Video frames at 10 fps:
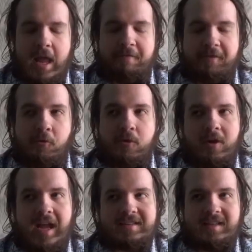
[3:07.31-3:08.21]
If you
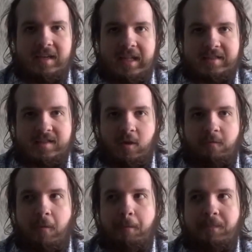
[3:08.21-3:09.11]
look at a list
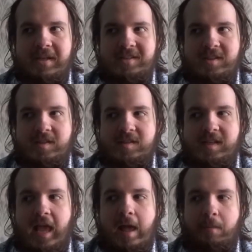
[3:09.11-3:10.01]
of the
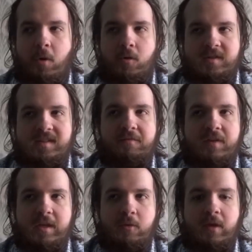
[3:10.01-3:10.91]
busiest airports
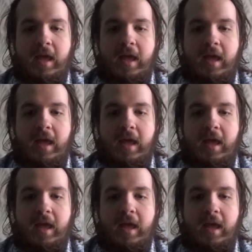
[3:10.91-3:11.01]
in the